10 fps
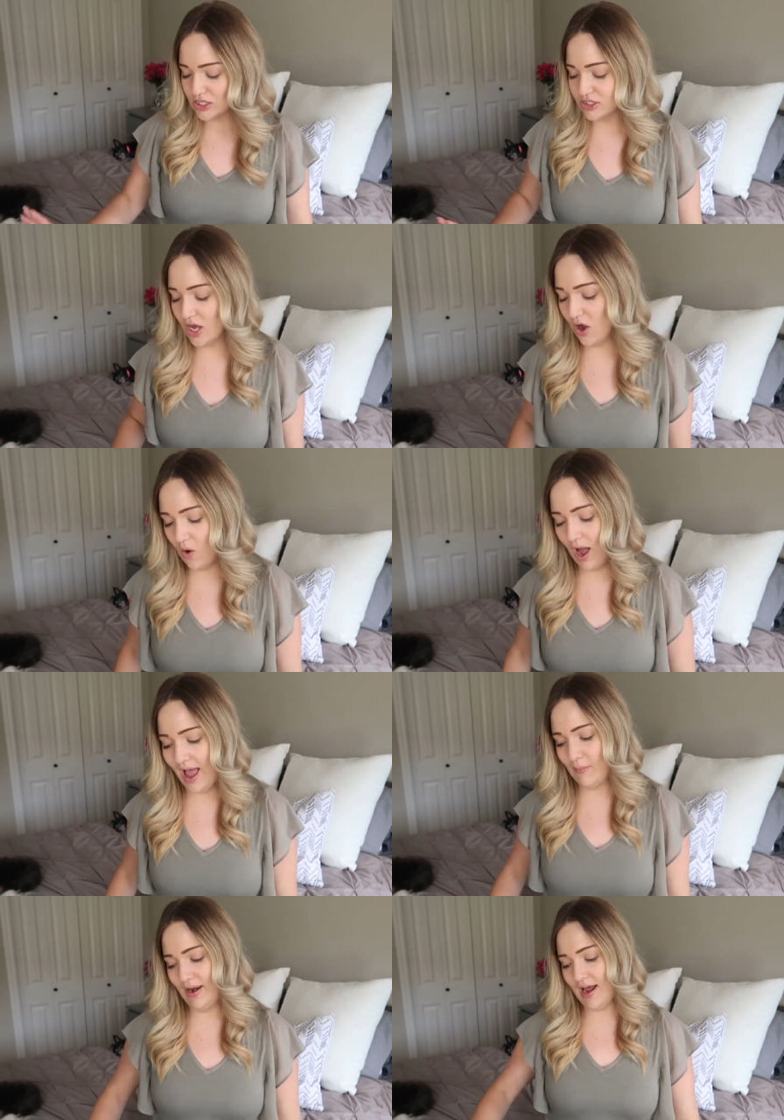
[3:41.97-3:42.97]
So
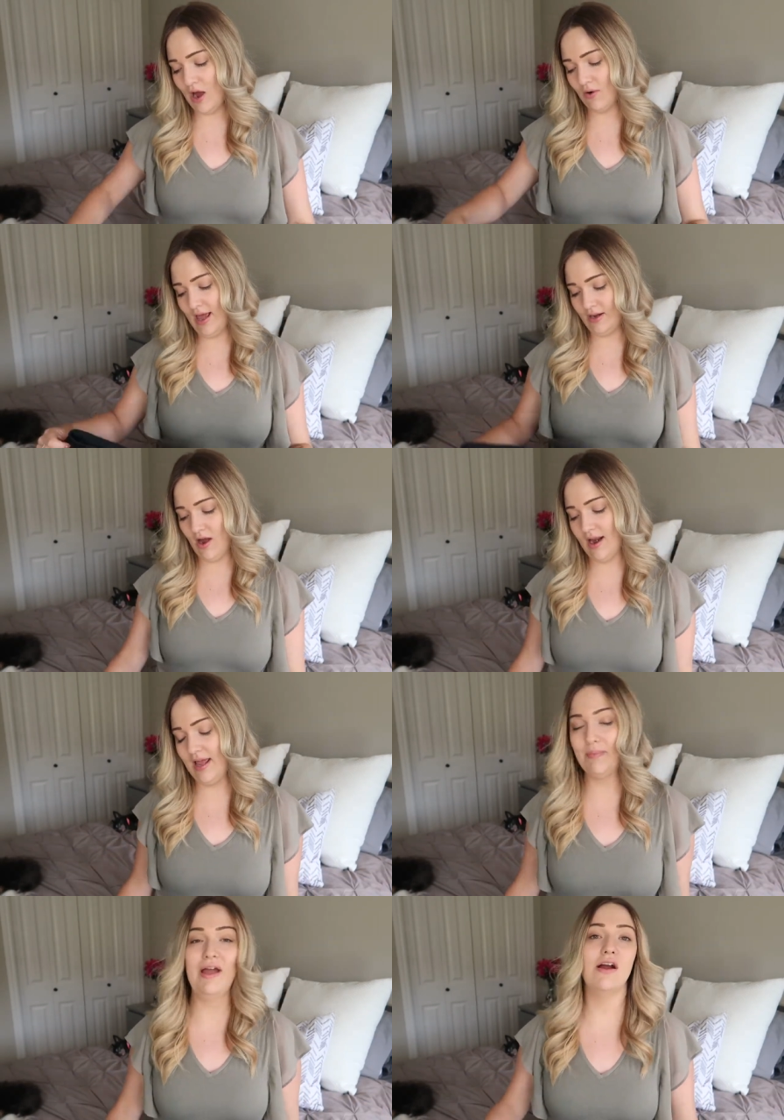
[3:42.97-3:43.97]
I went out and got
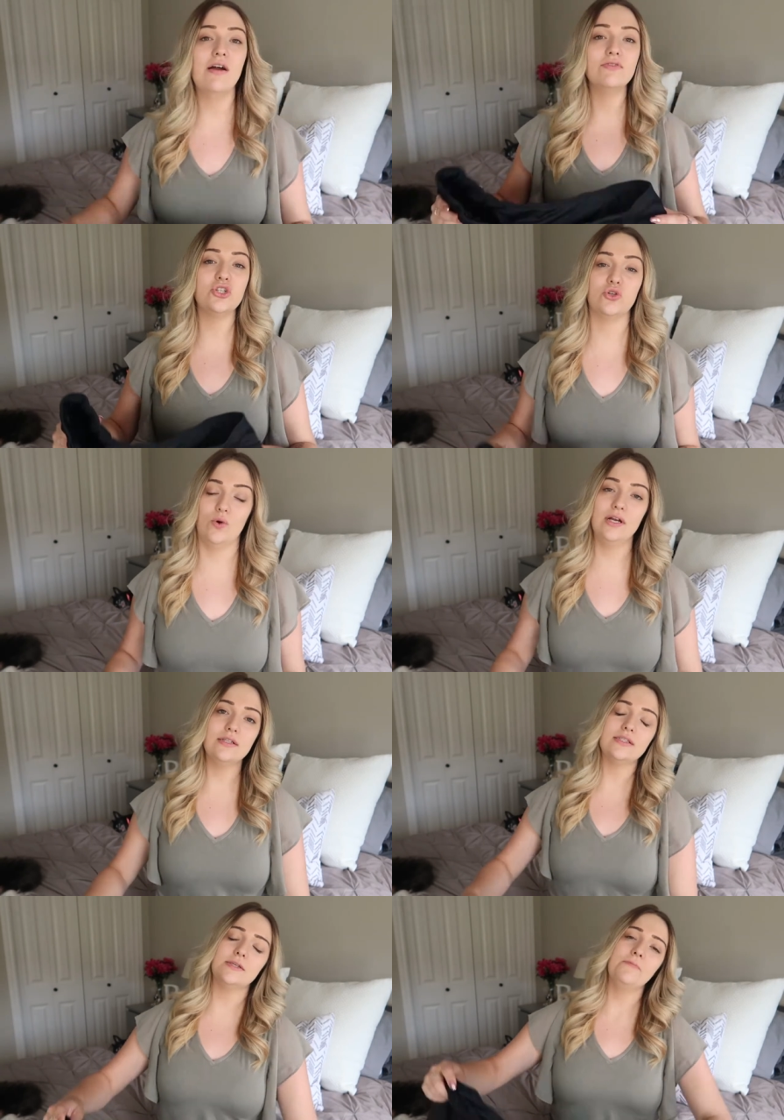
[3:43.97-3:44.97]
a pair of
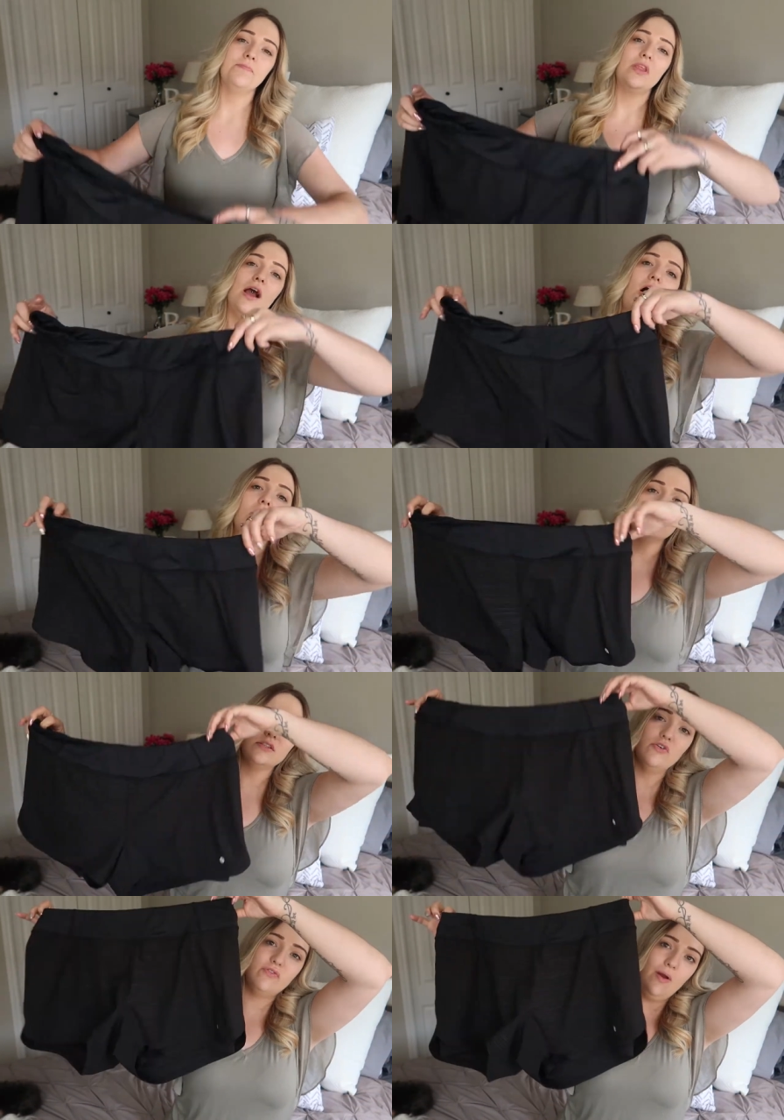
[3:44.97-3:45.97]
shorts,
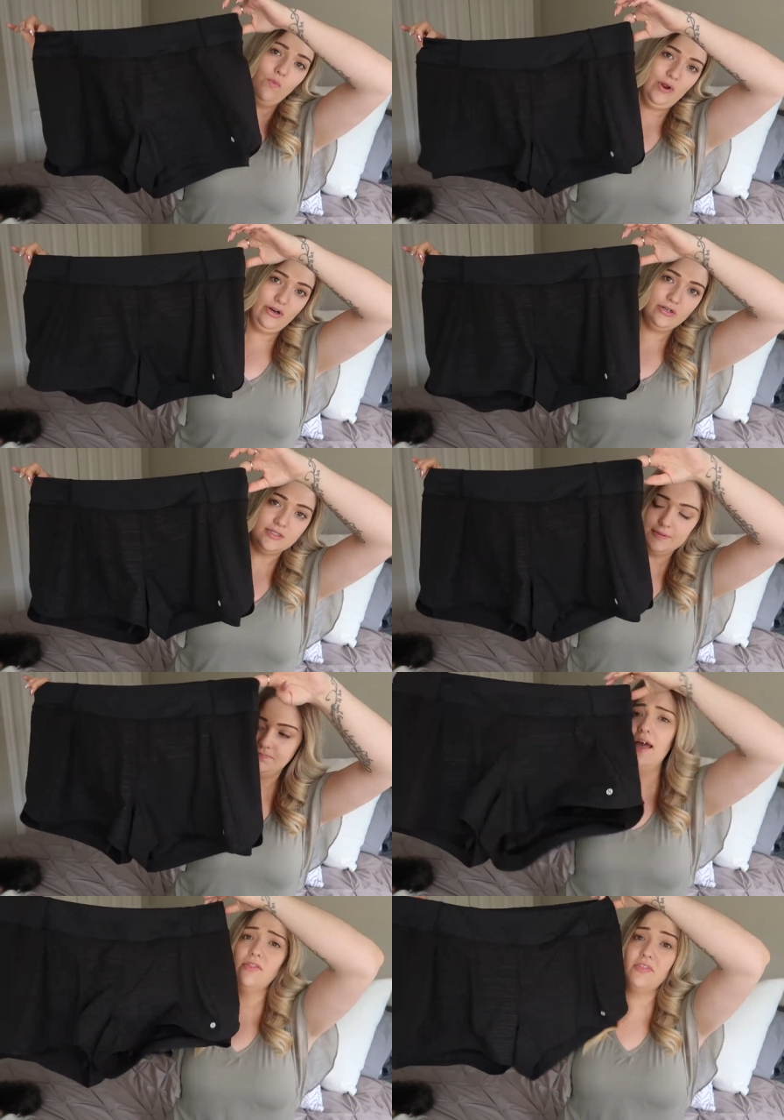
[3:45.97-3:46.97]
also from Winners.
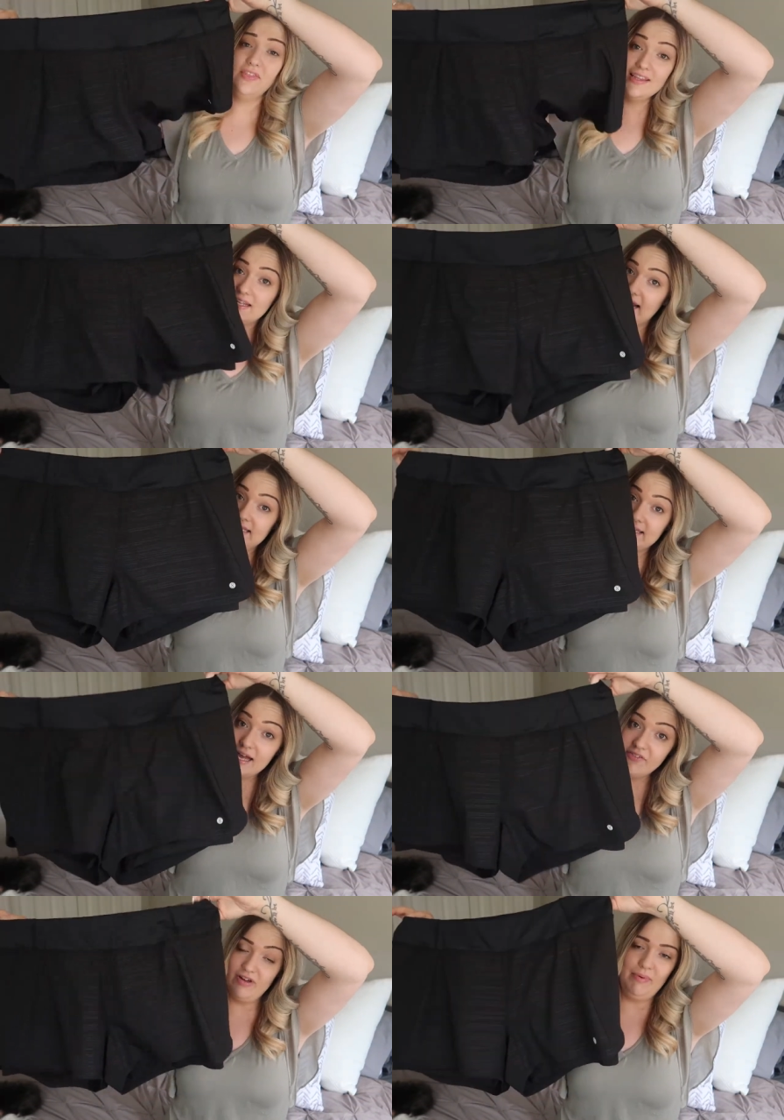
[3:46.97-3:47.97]
And the thing that I
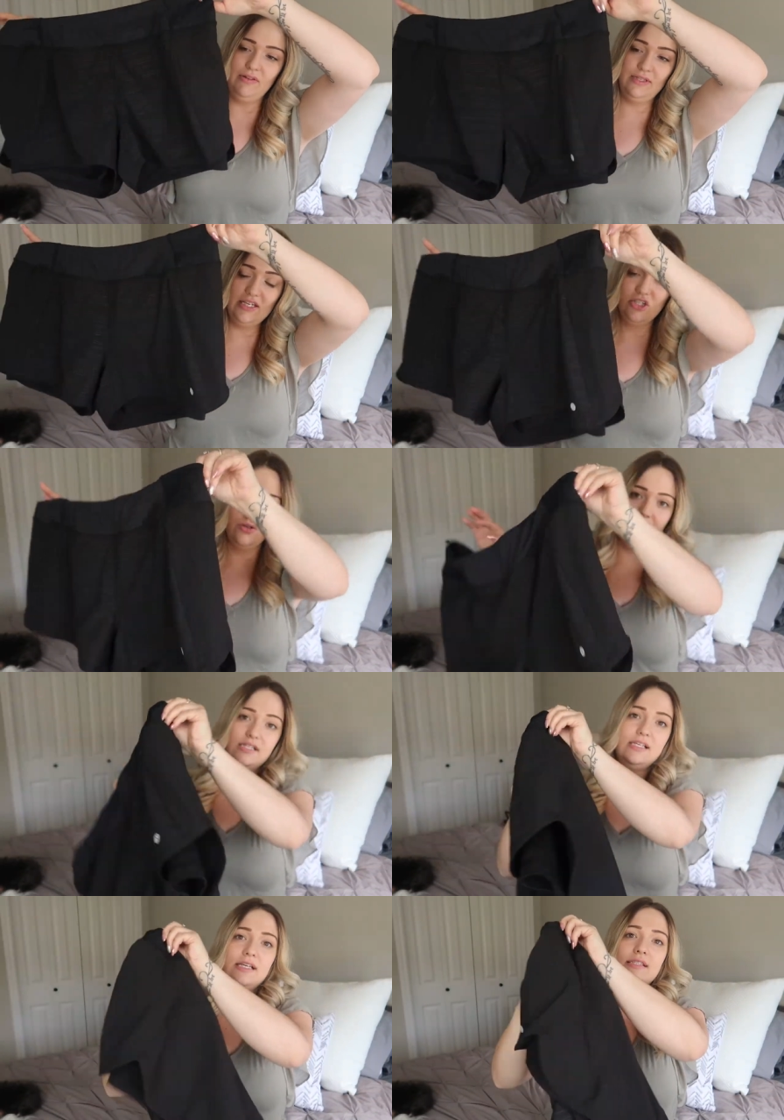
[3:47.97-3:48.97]
love about these
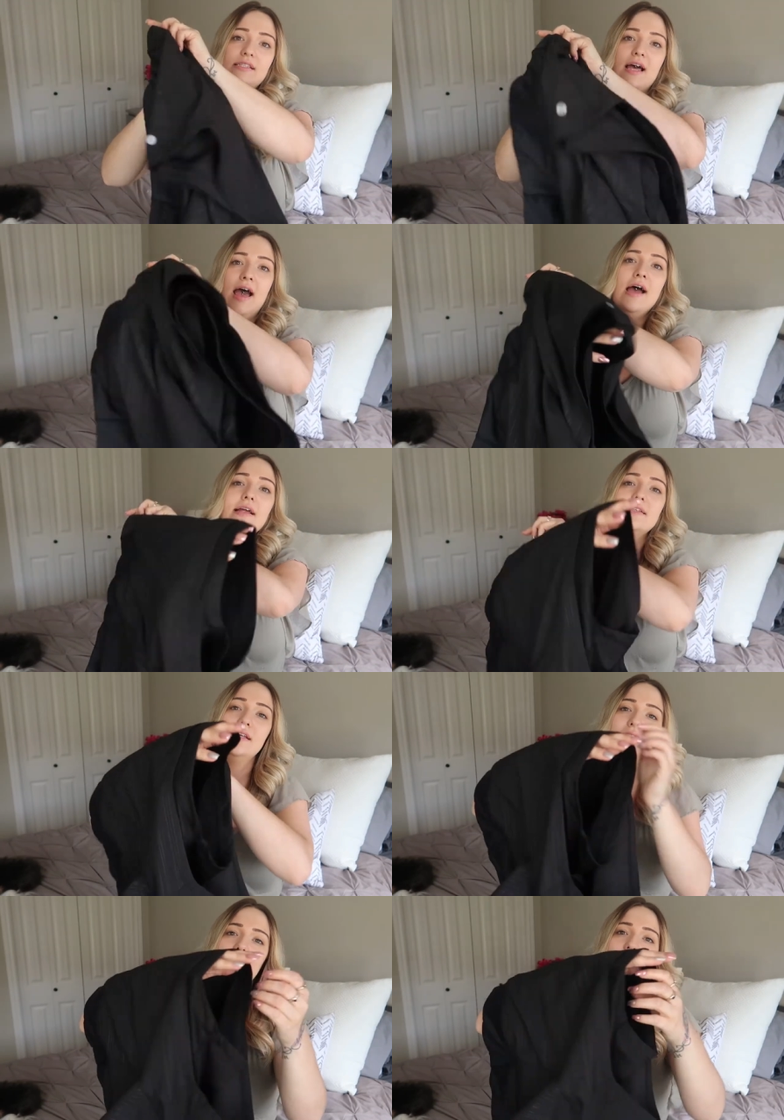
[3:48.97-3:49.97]
shorts is that
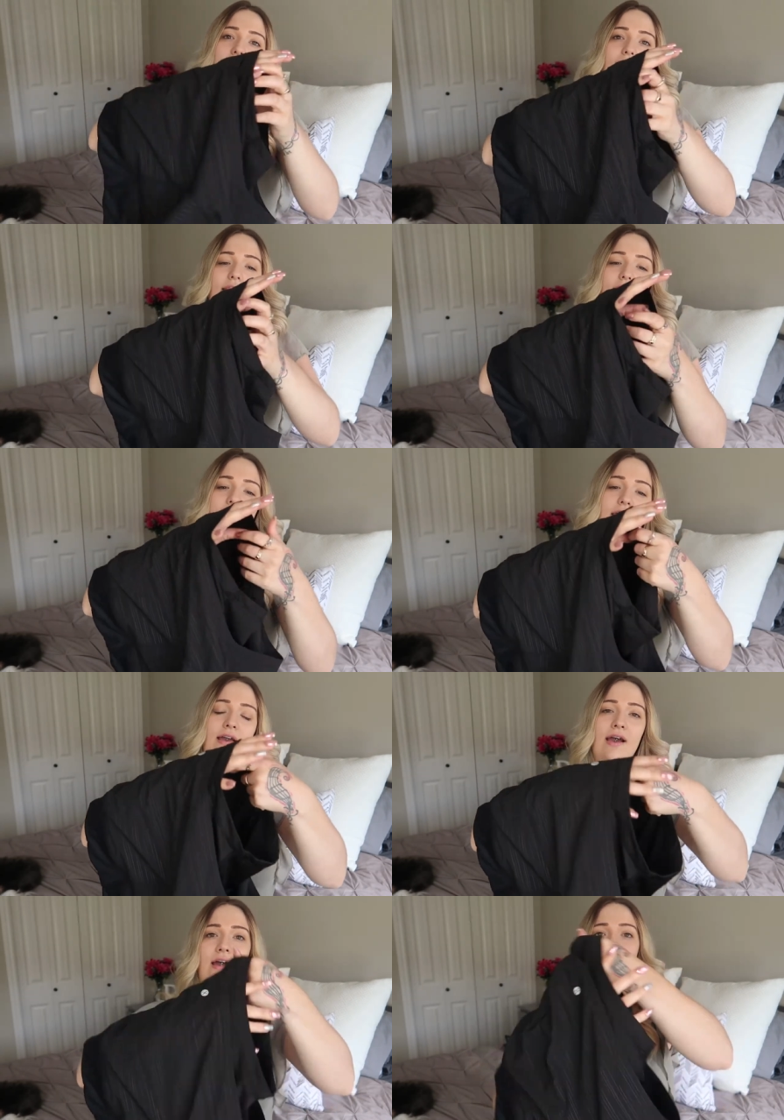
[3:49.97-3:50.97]
they
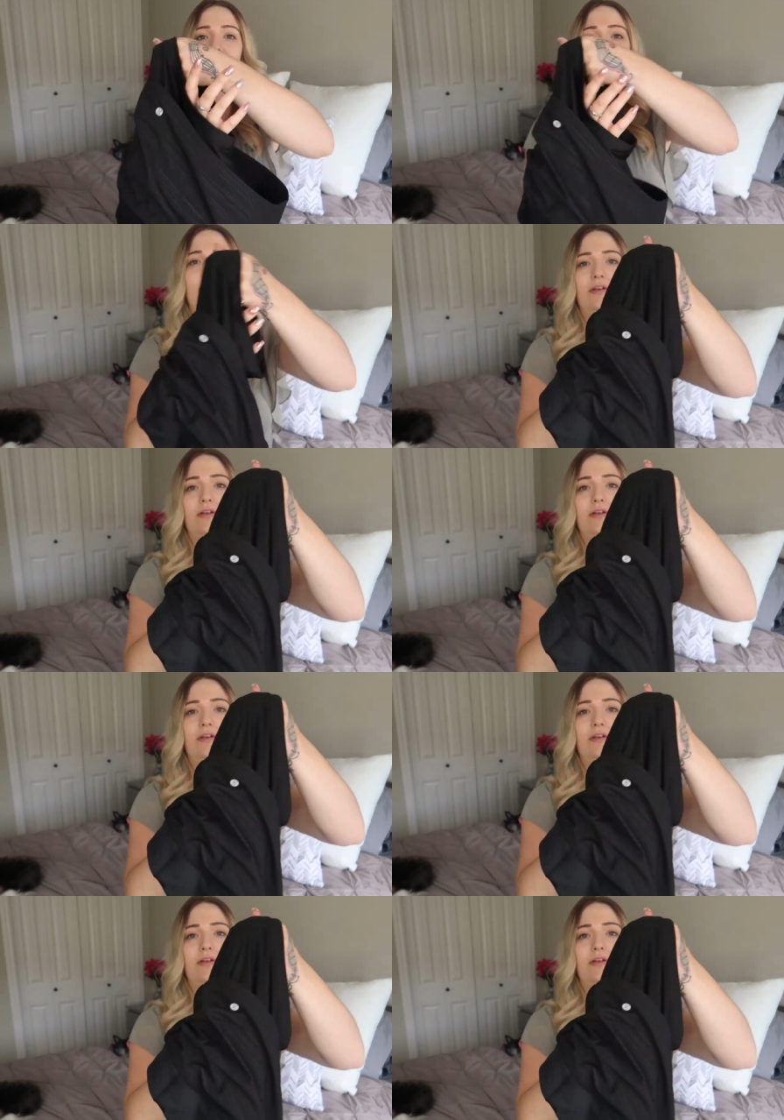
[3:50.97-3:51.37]
have